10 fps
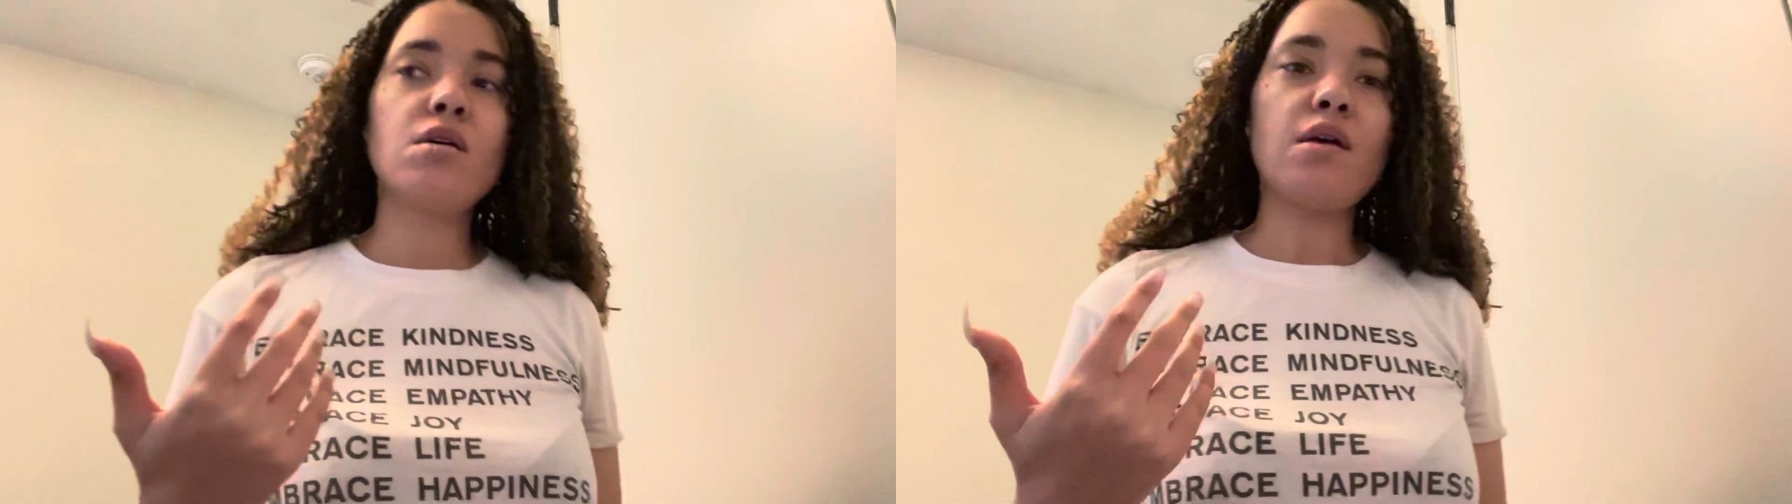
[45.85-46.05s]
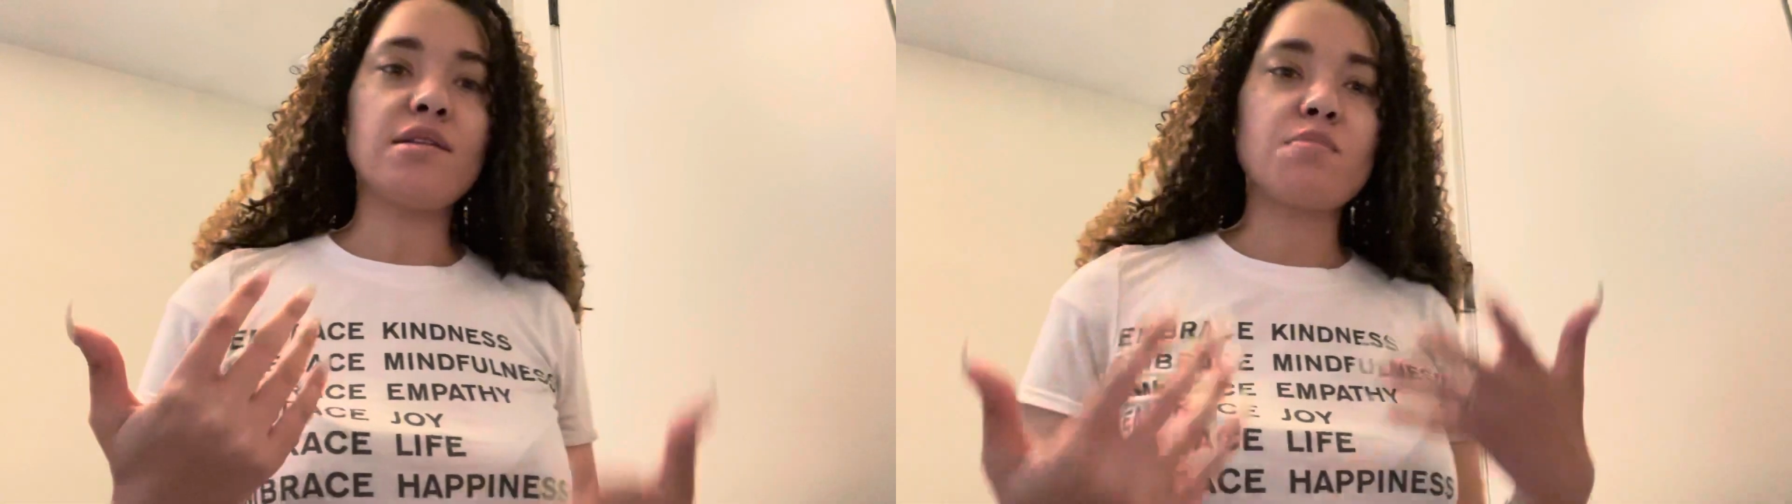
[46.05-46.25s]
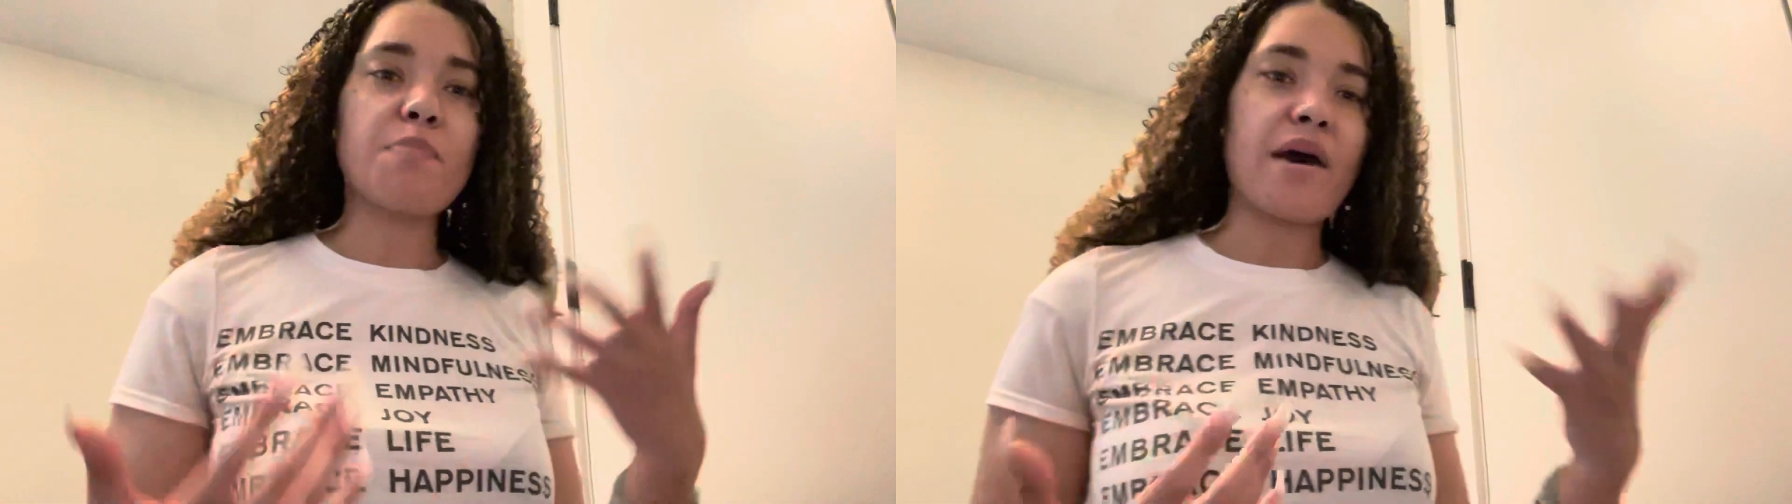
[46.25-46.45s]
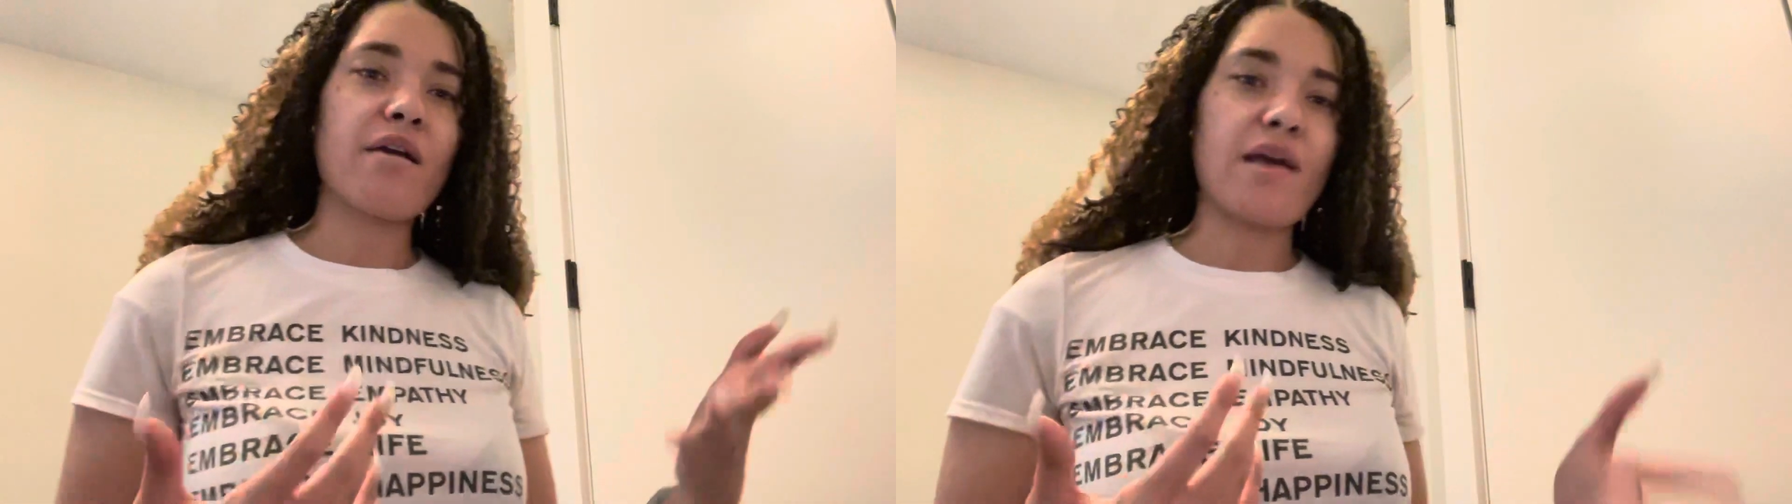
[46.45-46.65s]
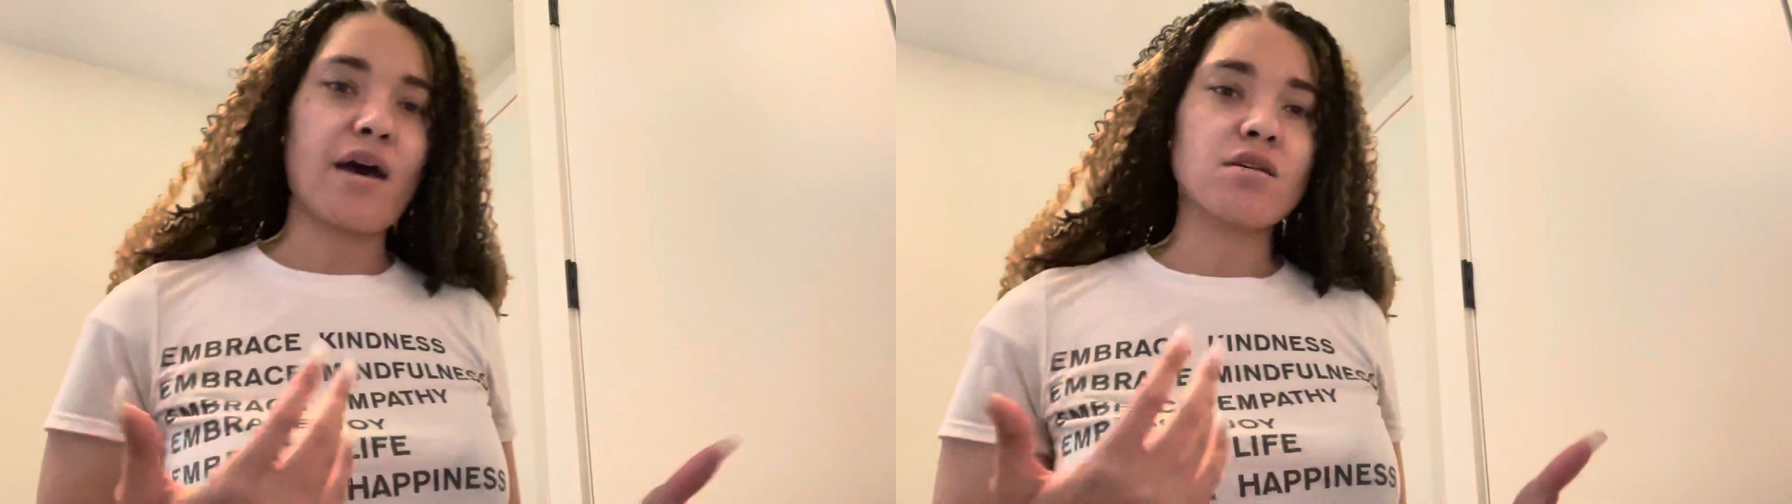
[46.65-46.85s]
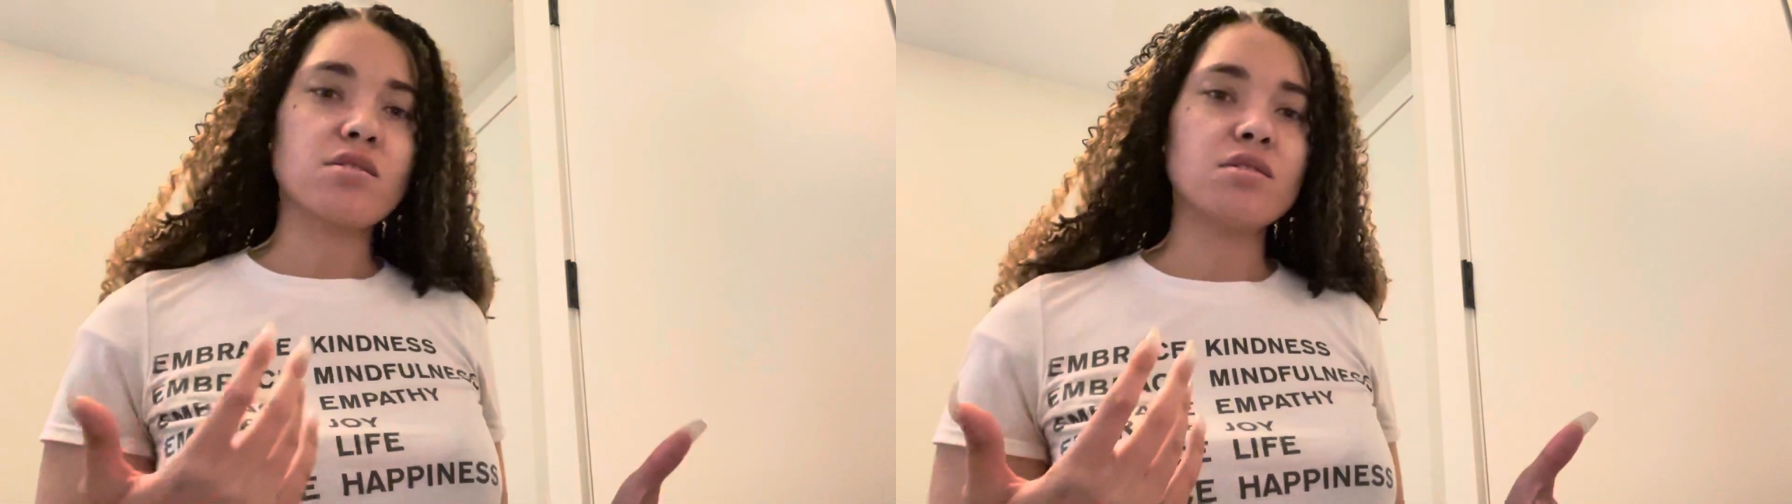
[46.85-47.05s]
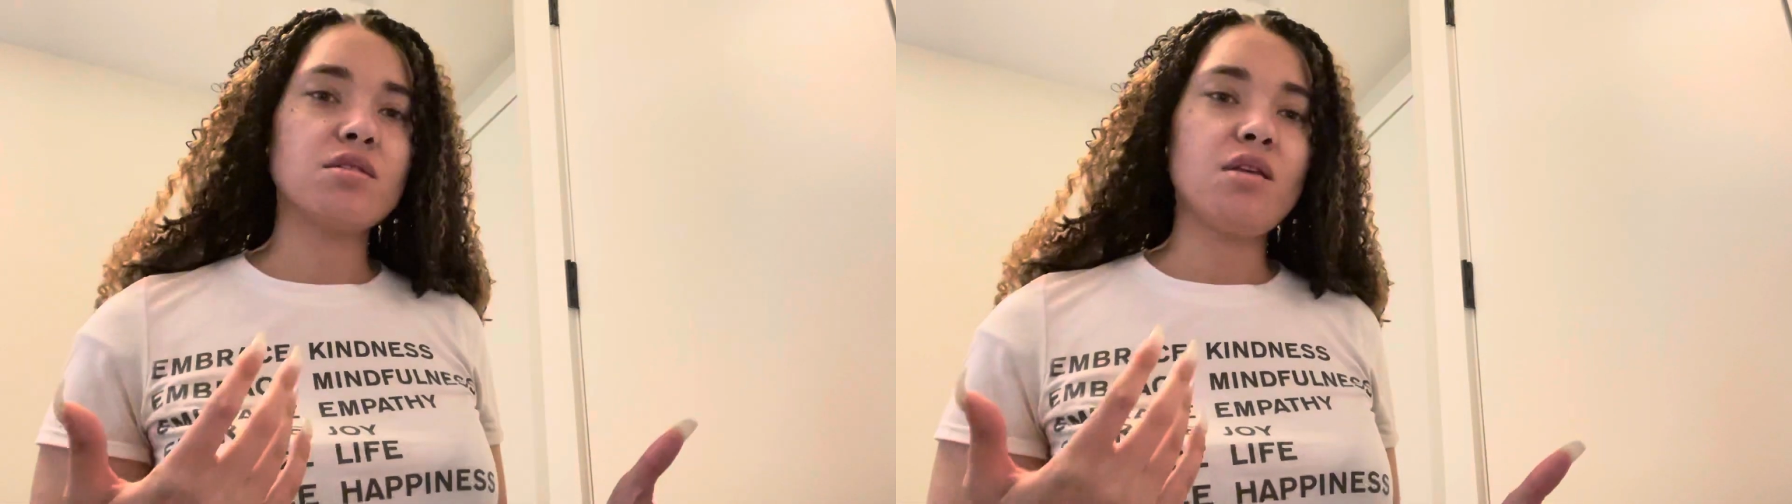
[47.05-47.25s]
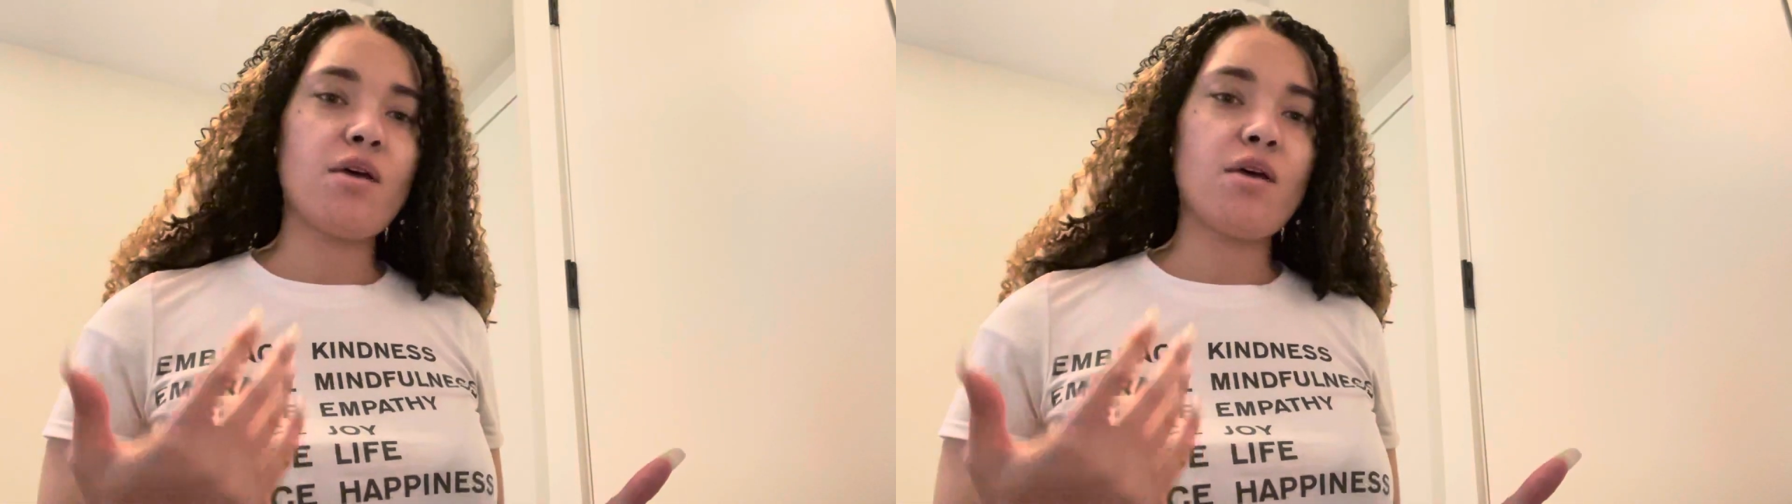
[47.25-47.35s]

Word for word: inspired action